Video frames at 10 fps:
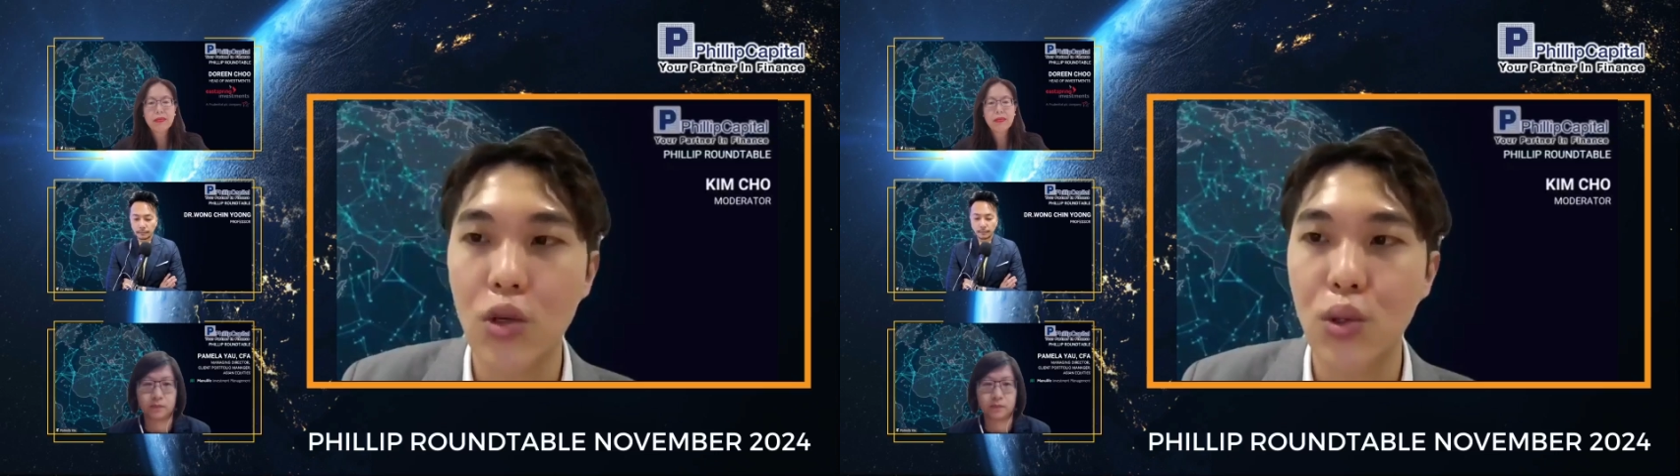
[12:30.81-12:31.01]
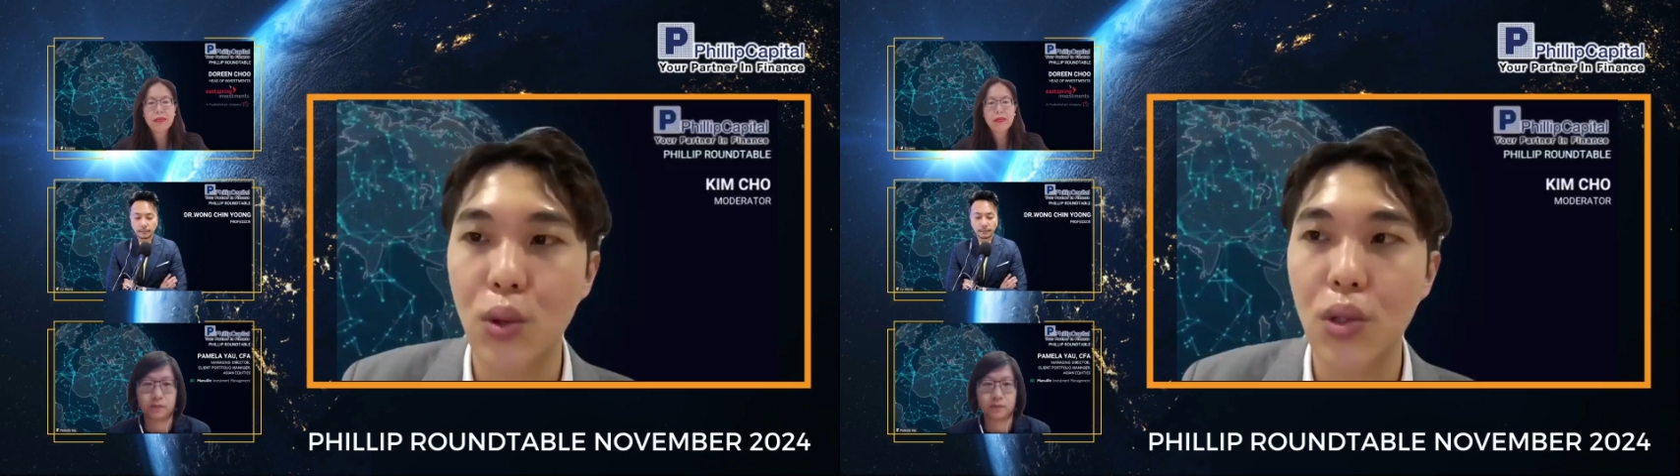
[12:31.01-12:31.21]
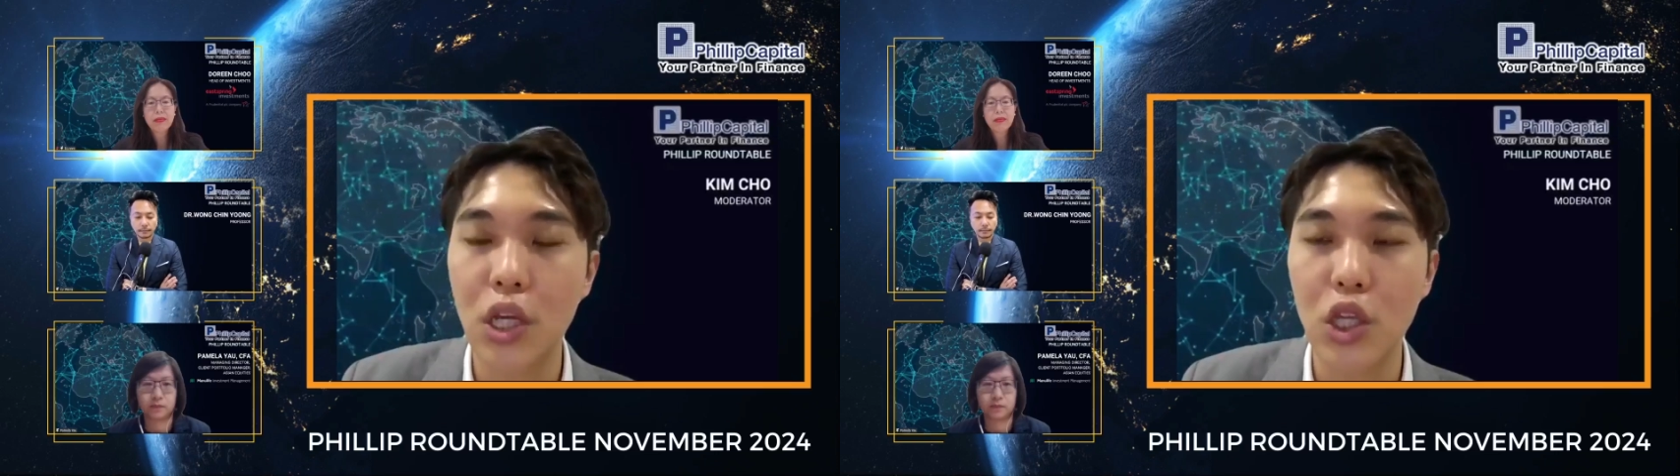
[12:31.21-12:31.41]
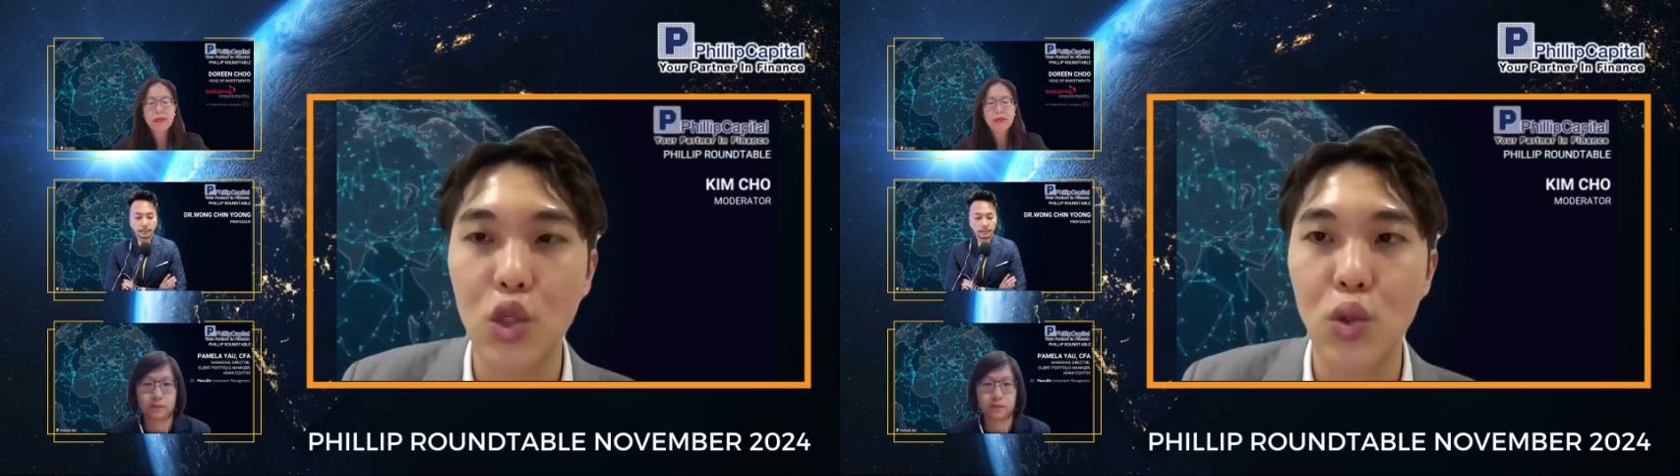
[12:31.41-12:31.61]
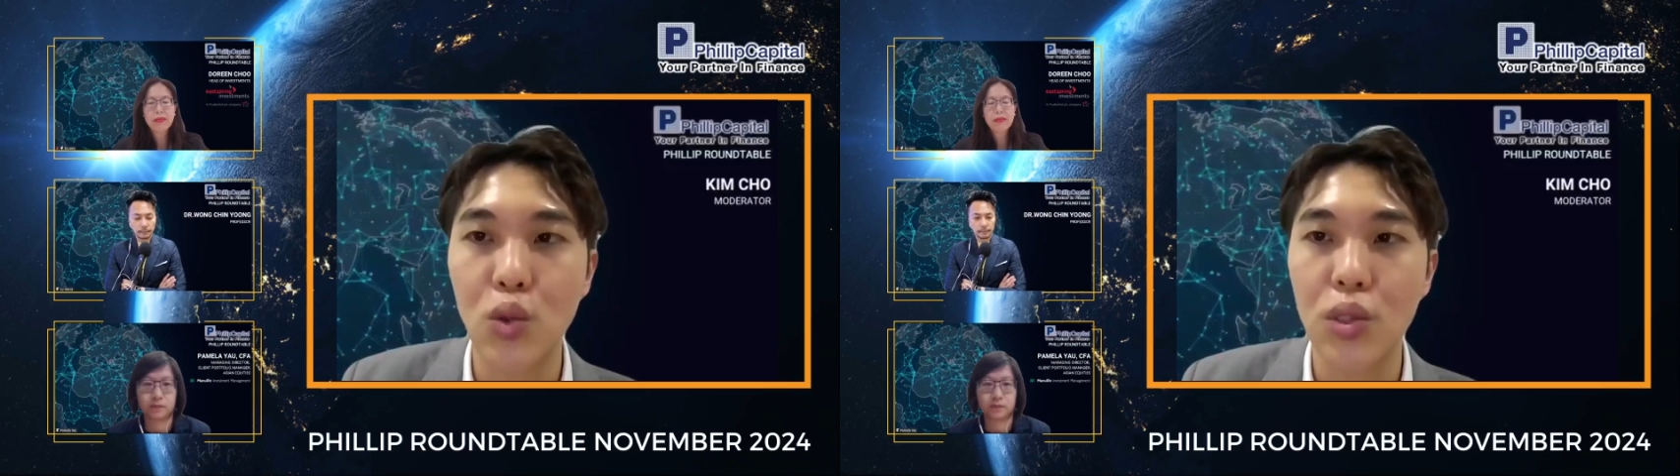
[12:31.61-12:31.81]
lead
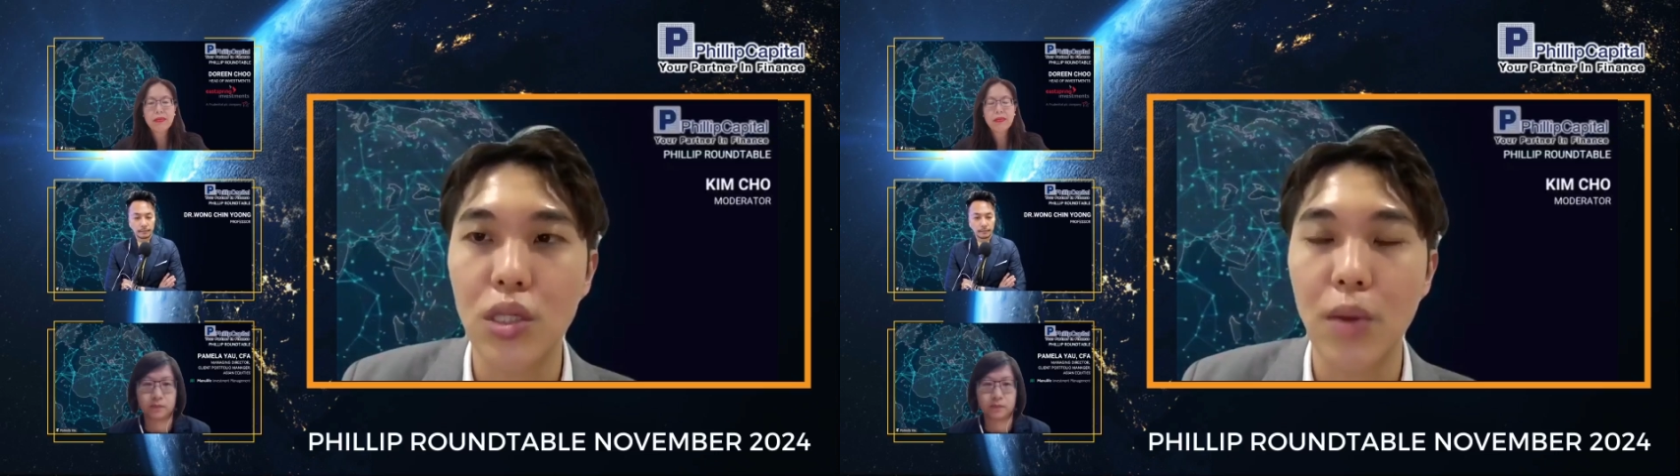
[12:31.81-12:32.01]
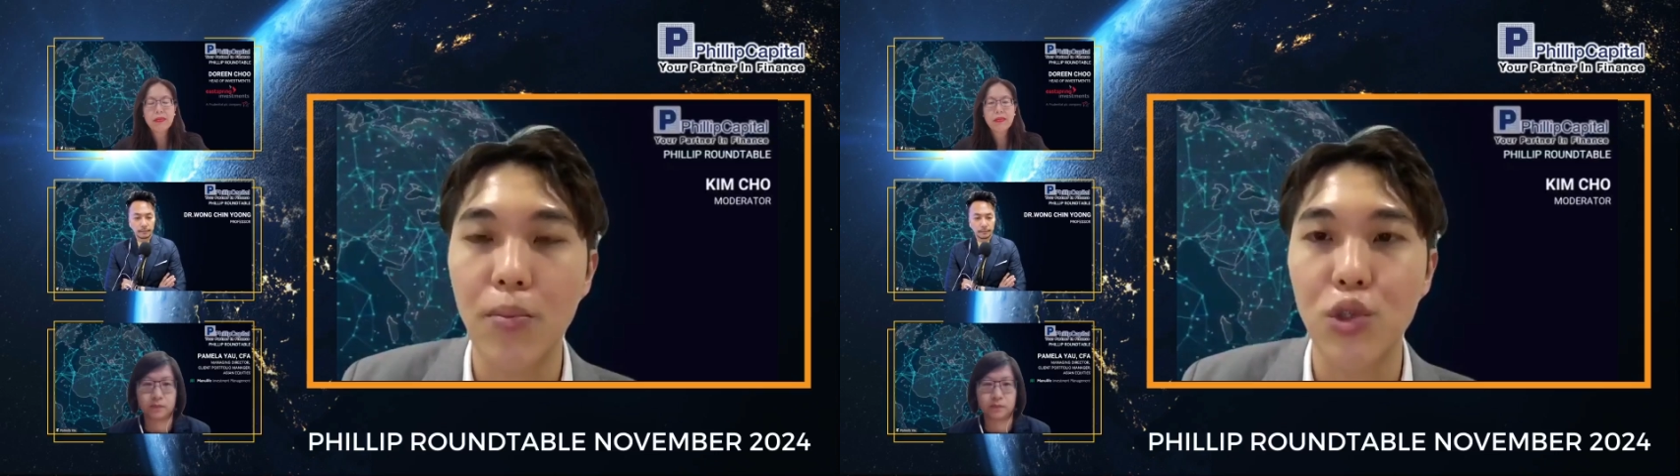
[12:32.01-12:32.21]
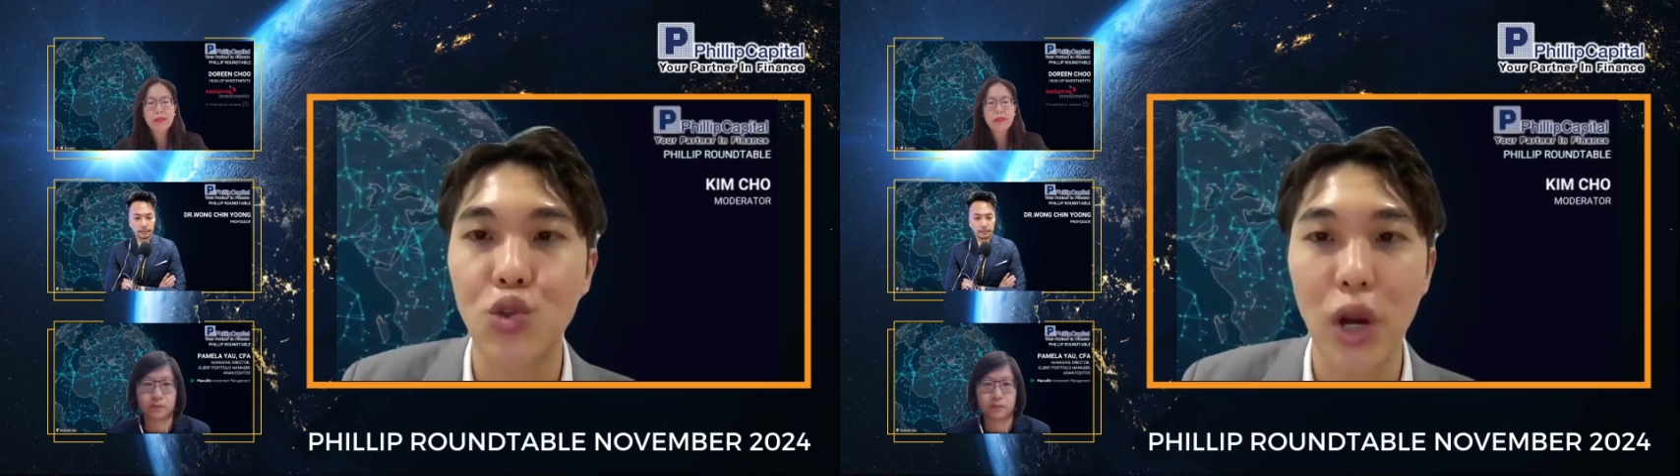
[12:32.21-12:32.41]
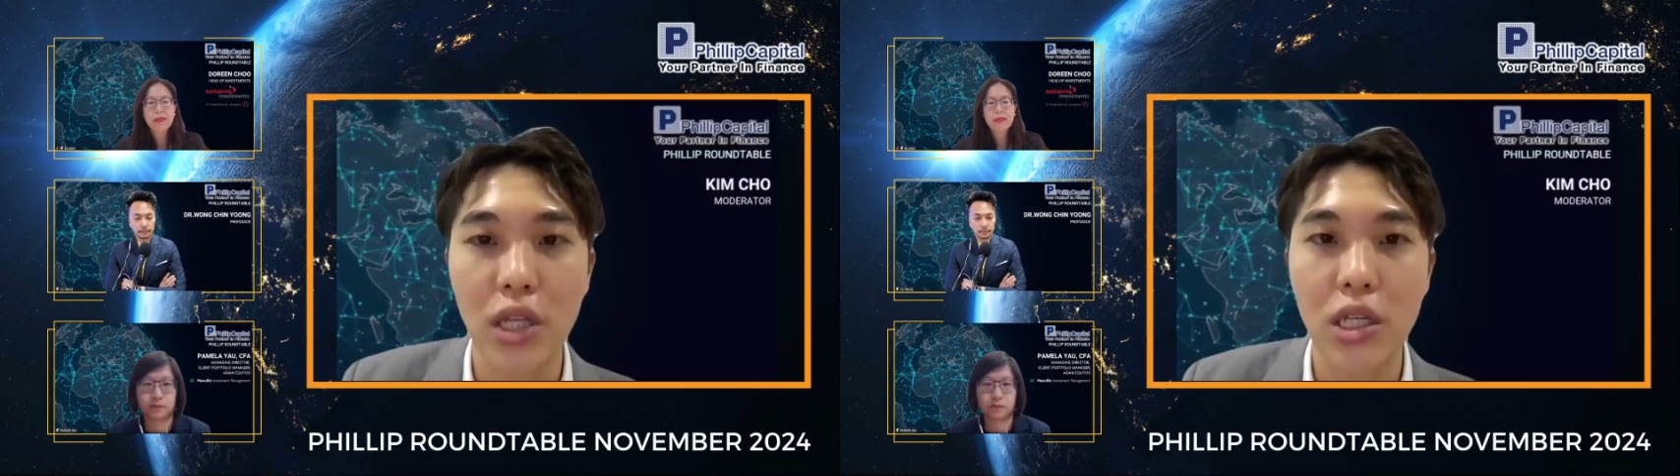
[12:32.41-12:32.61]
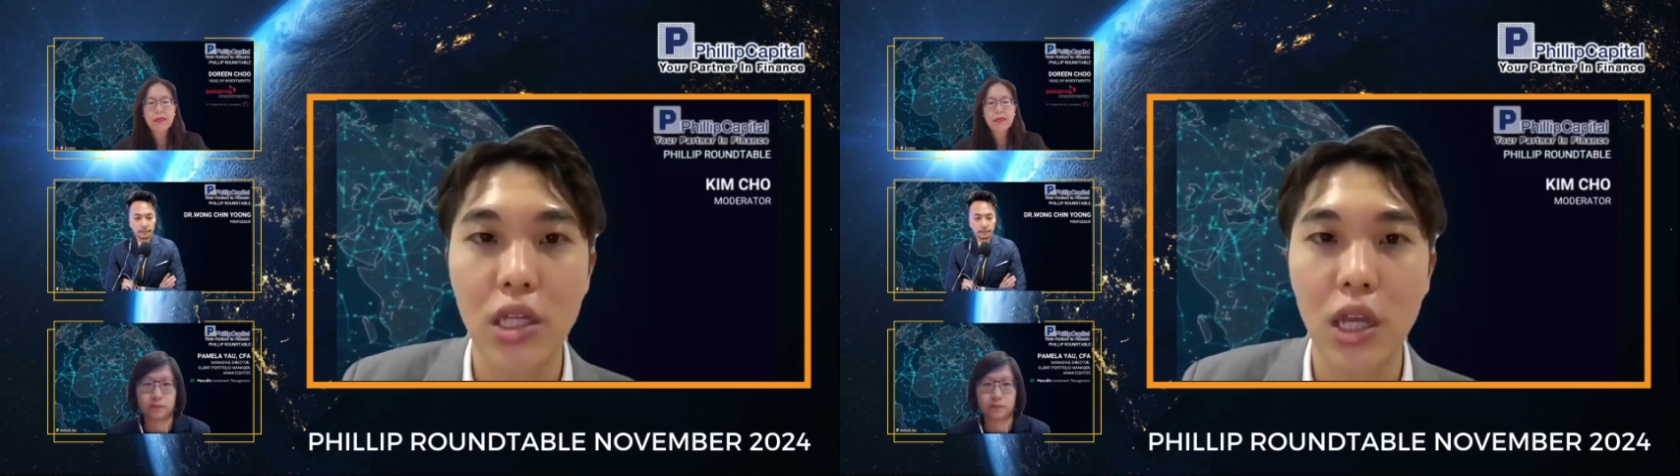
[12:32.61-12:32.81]
to some
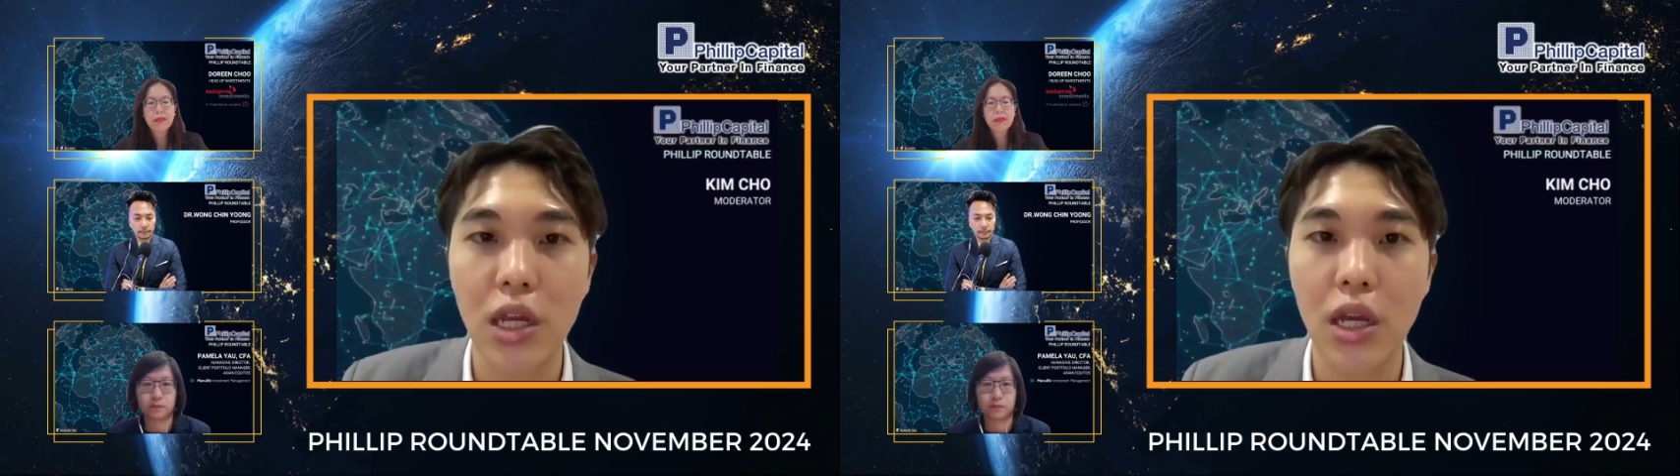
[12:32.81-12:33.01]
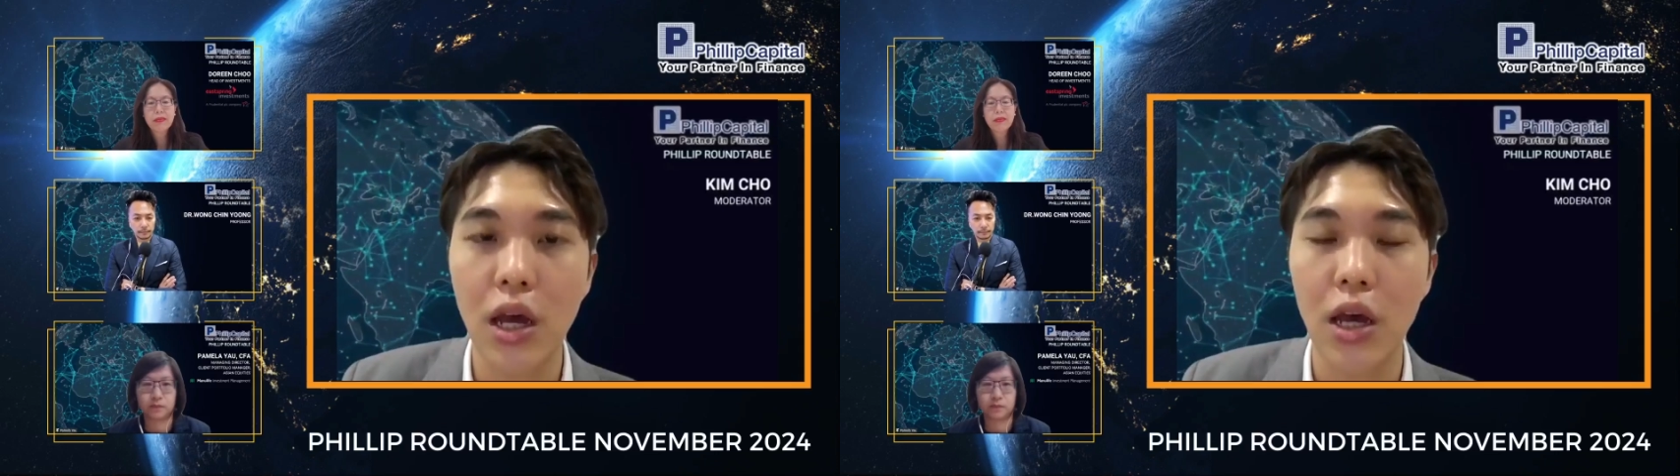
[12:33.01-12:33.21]
strengthening